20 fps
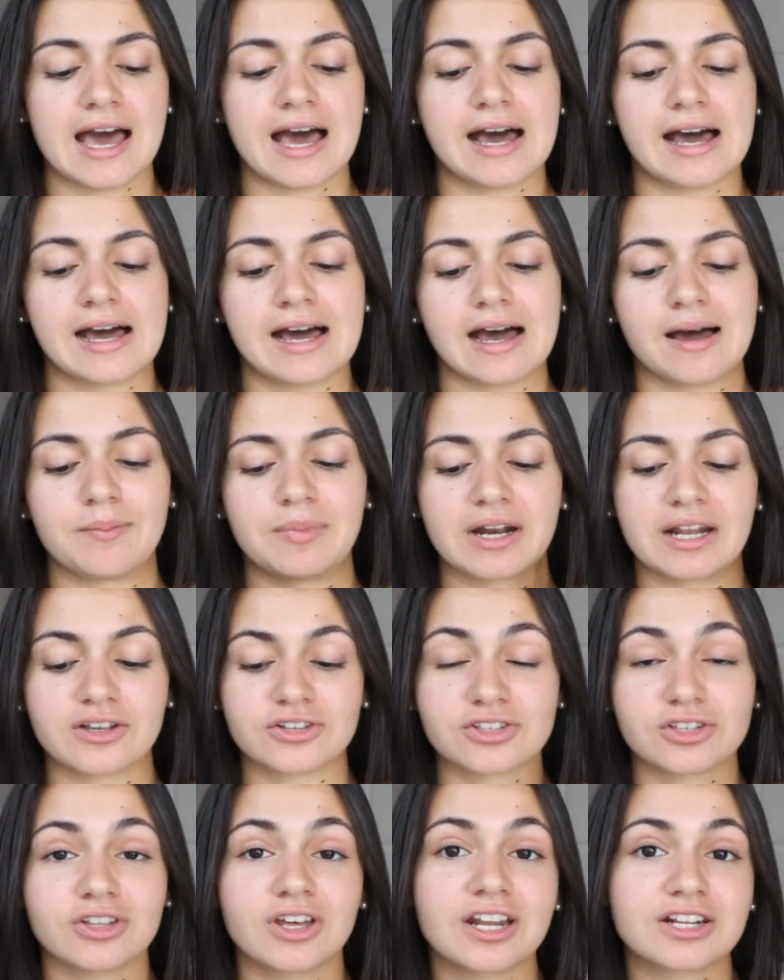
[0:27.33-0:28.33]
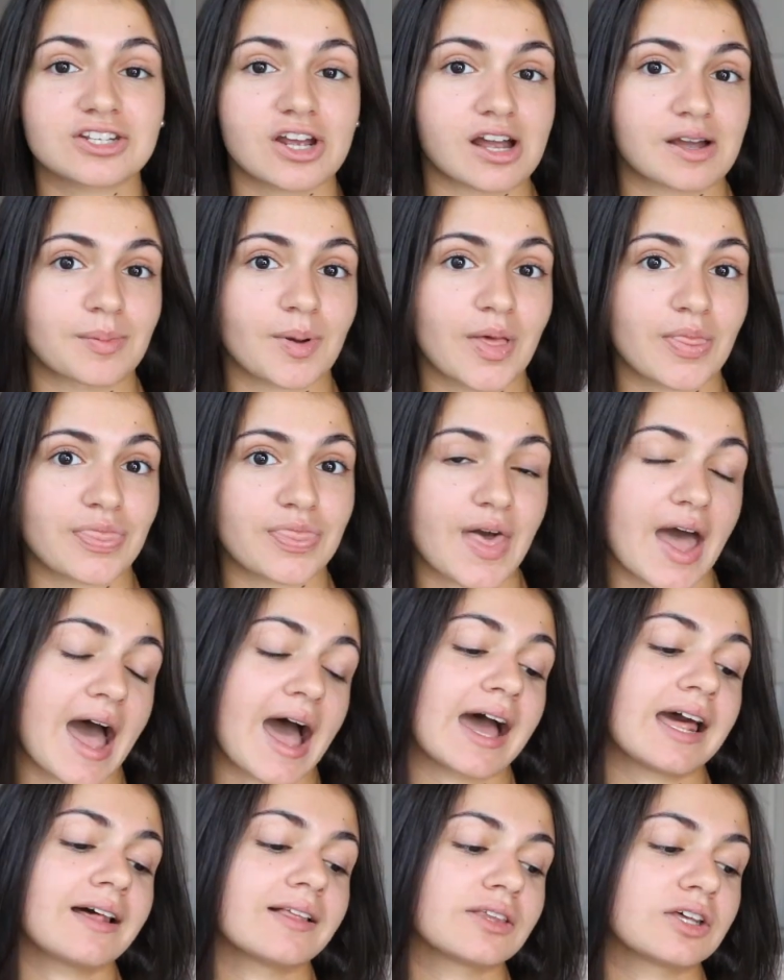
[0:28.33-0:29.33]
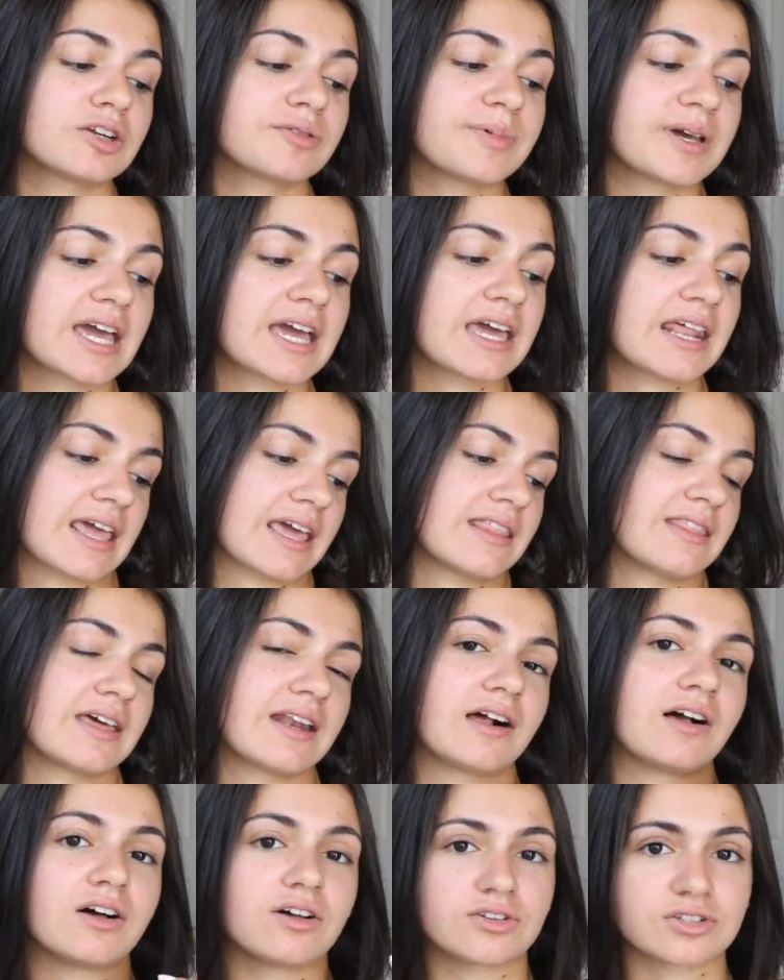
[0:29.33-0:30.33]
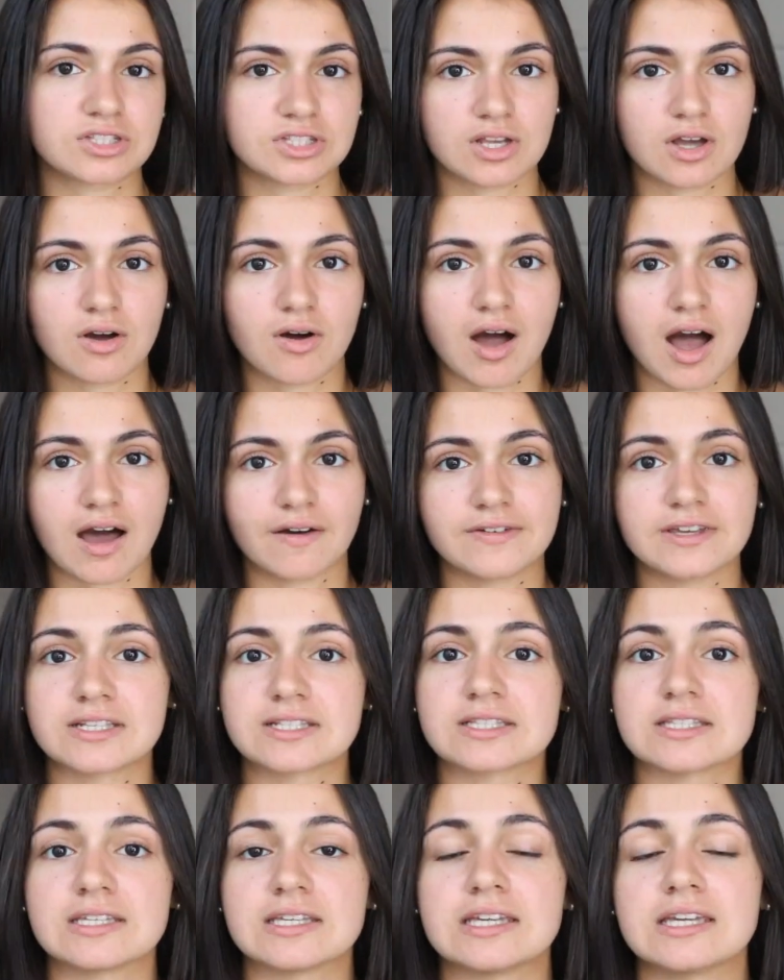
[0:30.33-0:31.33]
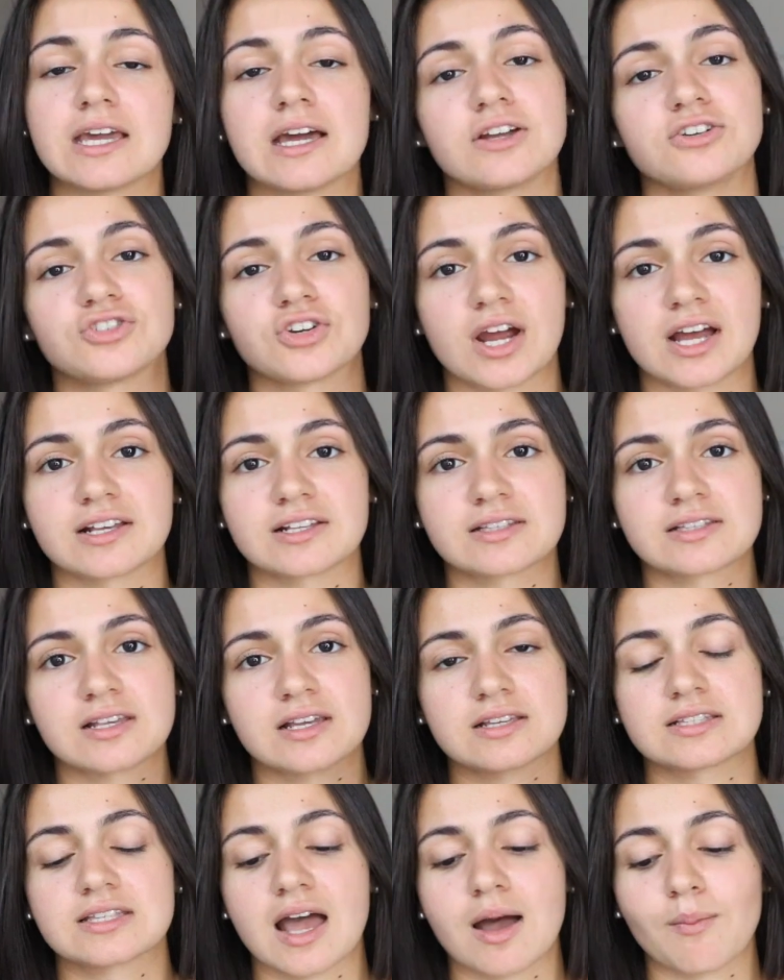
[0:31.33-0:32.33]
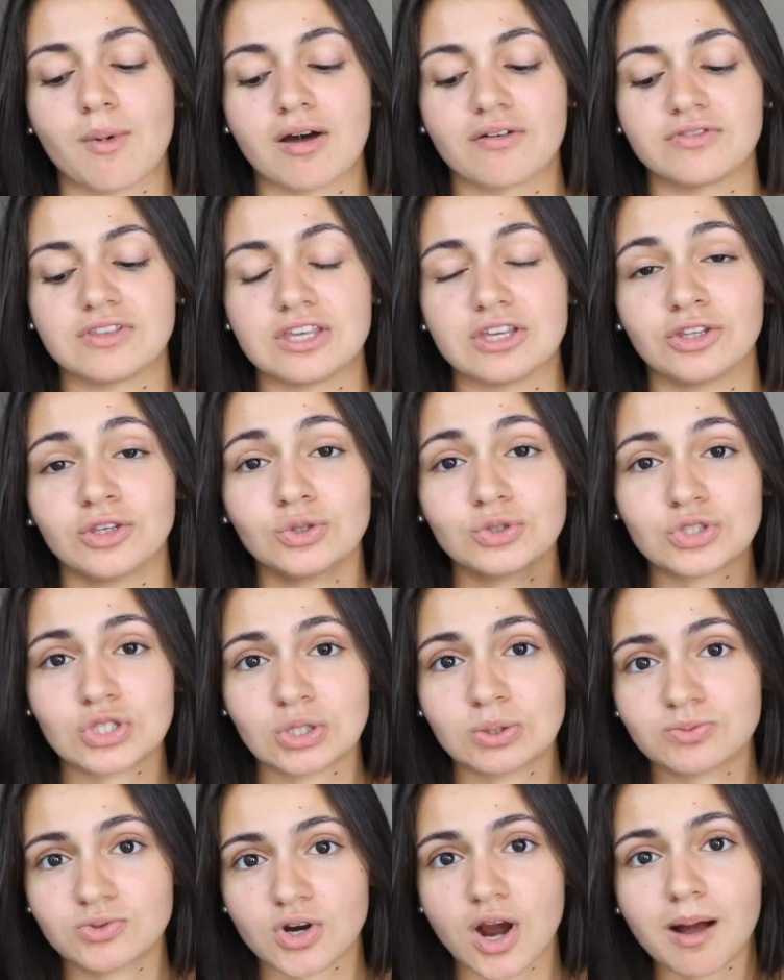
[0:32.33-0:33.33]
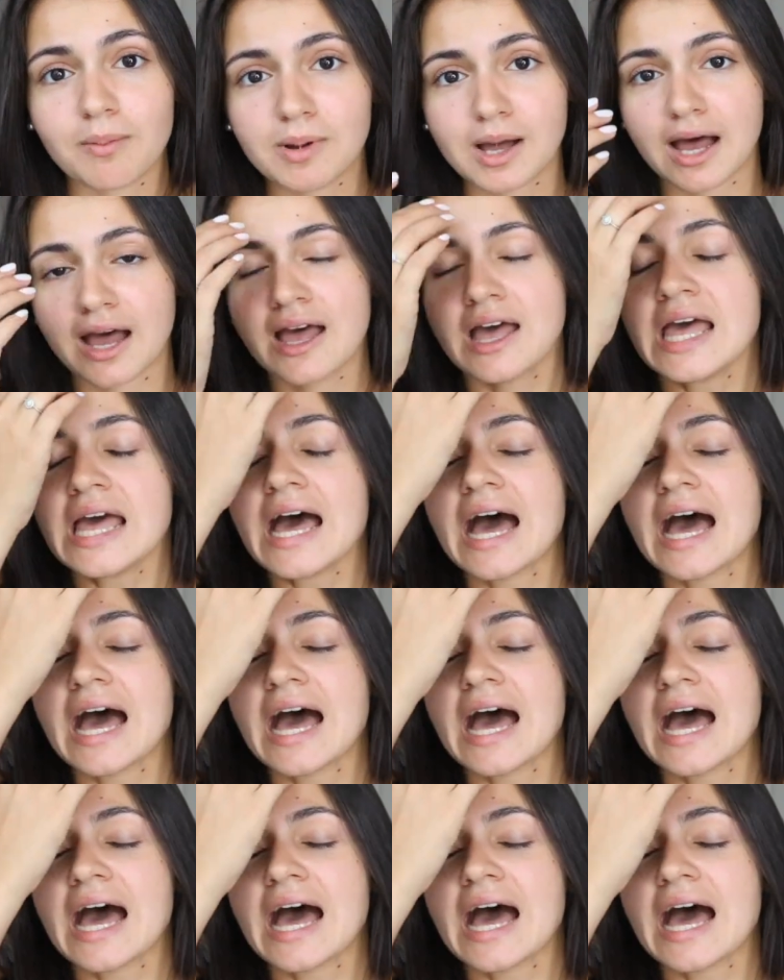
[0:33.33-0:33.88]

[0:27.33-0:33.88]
But I also thought I'd talk about that a little bit, and then also obviously address some of the YouTube drama.